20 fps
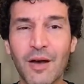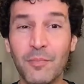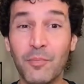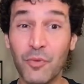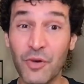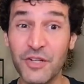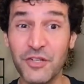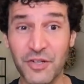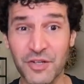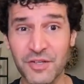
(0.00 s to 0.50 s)

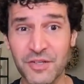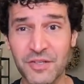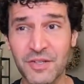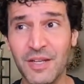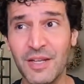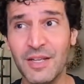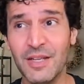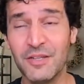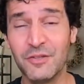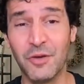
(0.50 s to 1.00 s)
bridges.
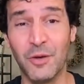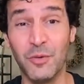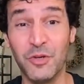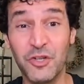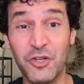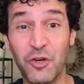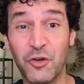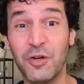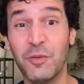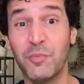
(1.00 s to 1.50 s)
So I was
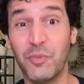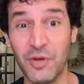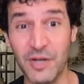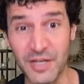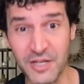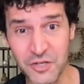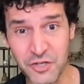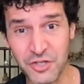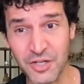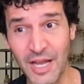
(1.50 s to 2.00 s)
shown a
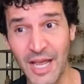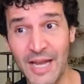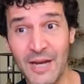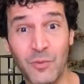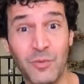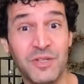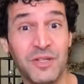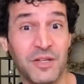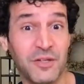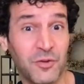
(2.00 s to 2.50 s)
bridge and it
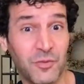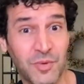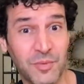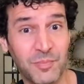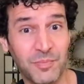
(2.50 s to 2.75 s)
was under